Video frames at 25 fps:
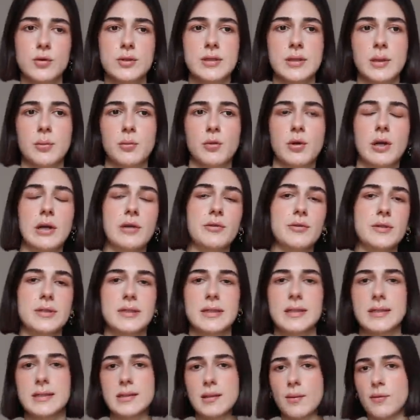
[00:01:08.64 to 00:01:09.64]
somewhere, you
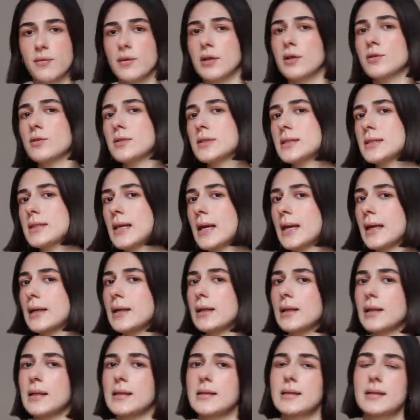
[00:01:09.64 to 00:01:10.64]
see something on
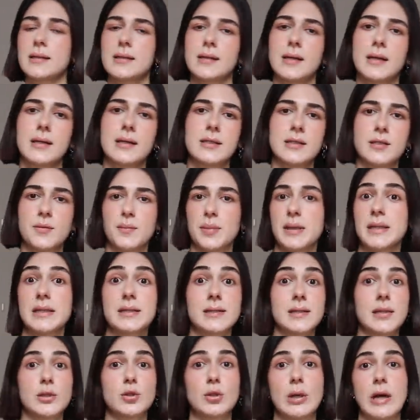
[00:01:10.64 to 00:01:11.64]
sale, and it is a
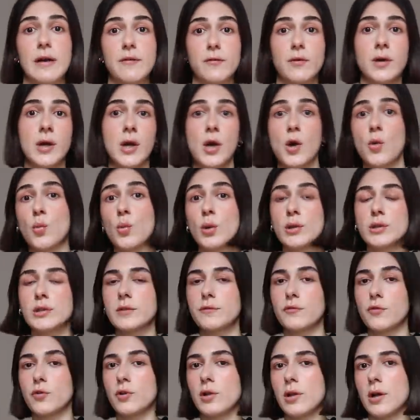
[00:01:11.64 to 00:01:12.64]
piece that you have wanted
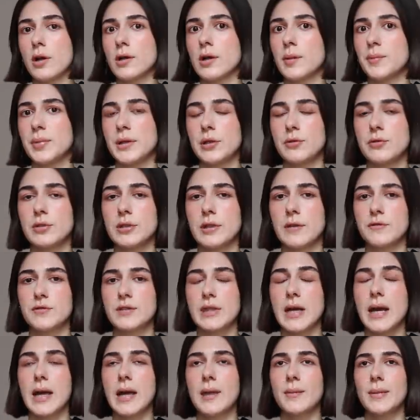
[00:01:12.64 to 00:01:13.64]
for a longer period of
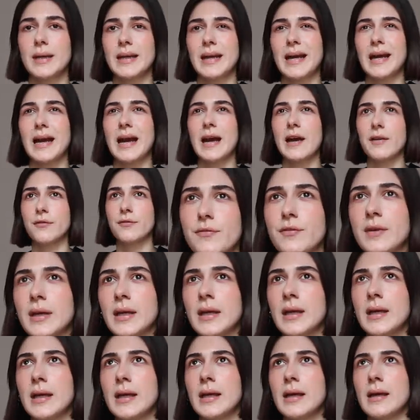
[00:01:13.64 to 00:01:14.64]
time. And I have
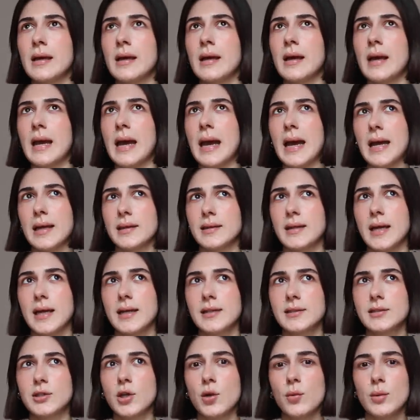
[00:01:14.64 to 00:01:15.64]
had
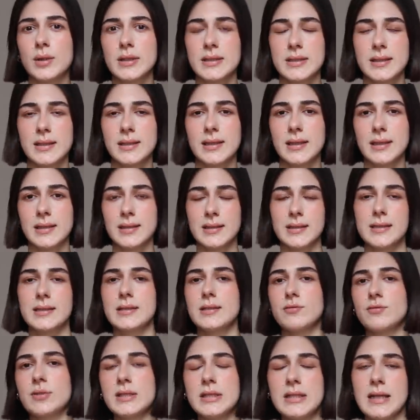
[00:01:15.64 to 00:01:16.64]
that
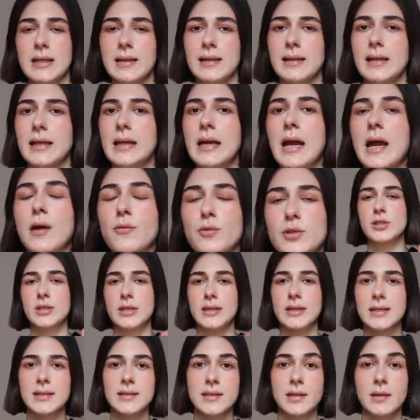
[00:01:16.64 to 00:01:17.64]
coincidence recently. I was
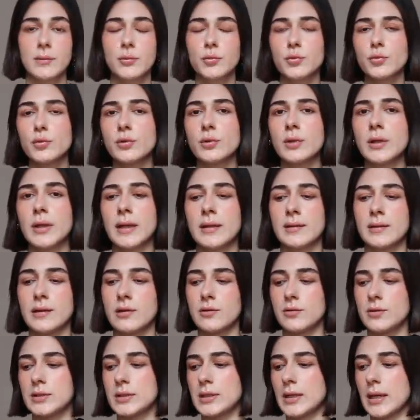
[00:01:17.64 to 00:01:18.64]
in Istanbul and
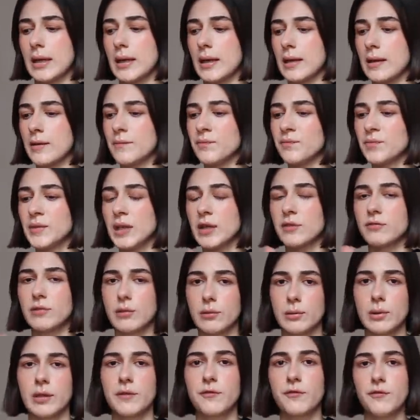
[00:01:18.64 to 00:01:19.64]
there is a
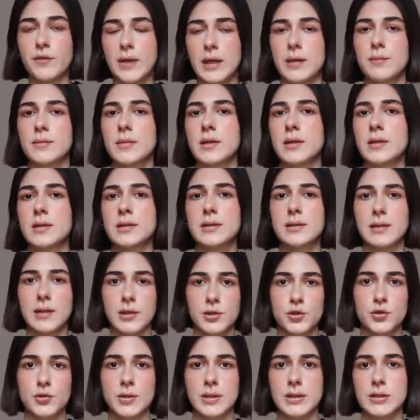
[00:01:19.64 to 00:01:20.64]
very famous
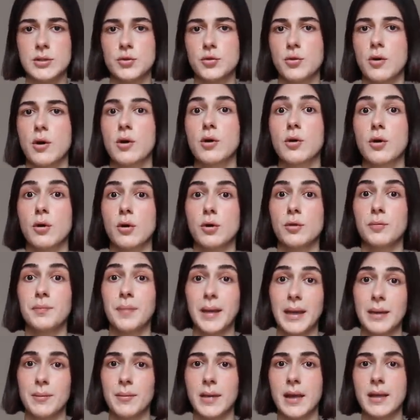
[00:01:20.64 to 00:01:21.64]
luxury store called
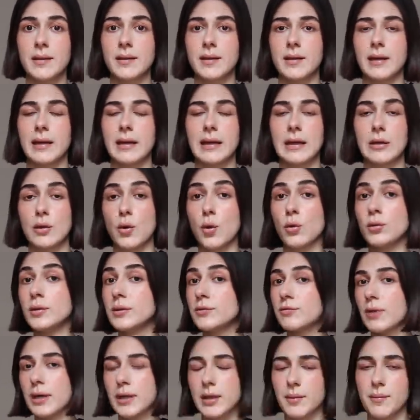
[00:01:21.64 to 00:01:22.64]
Bayman that I can only
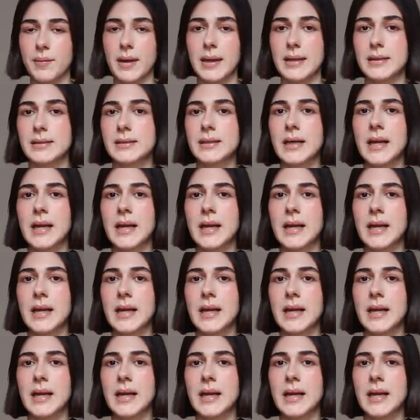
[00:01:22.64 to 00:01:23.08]
recommend.